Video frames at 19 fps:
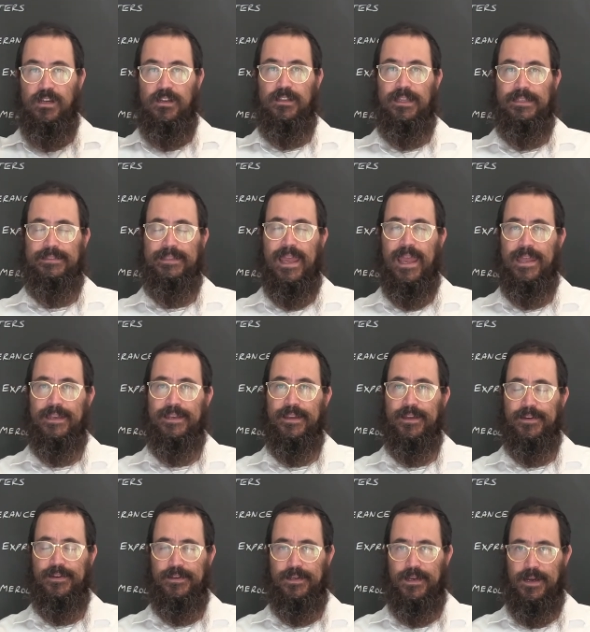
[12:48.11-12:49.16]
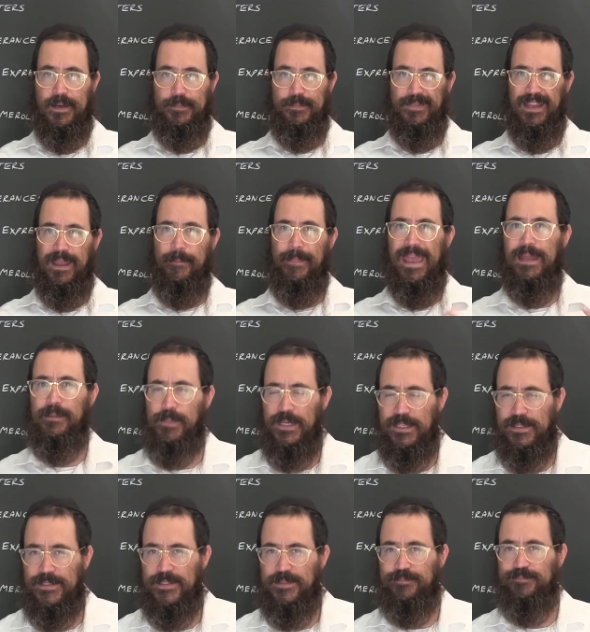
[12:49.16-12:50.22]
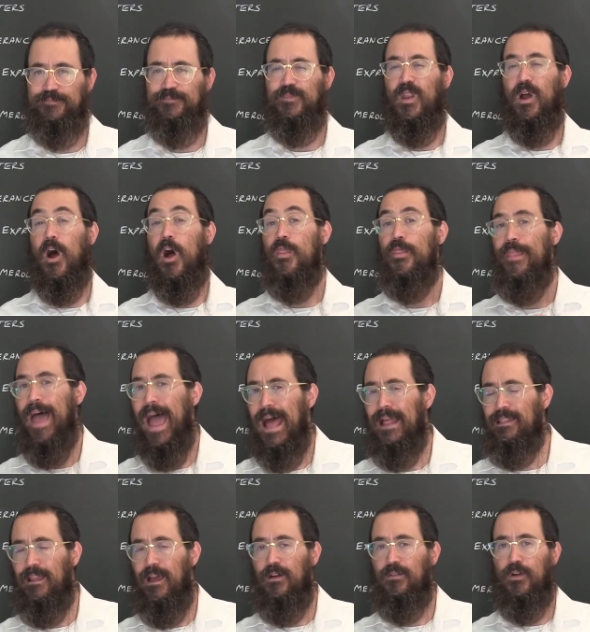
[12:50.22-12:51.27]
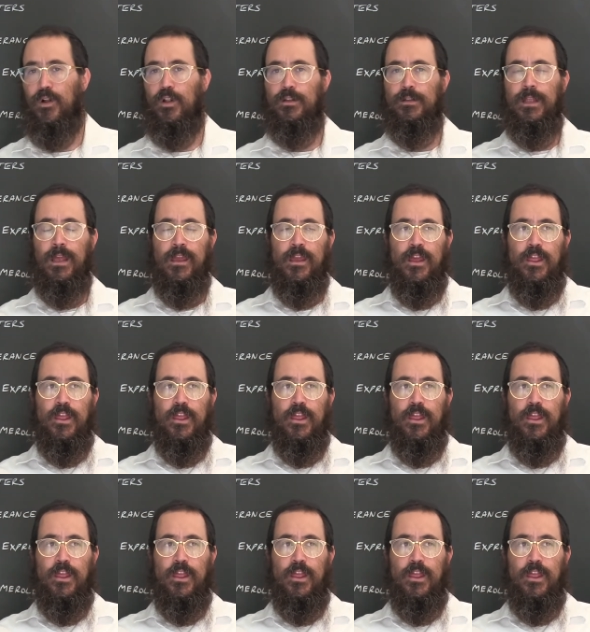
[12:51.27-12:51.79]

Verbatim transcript: the 10 um, commandments on that level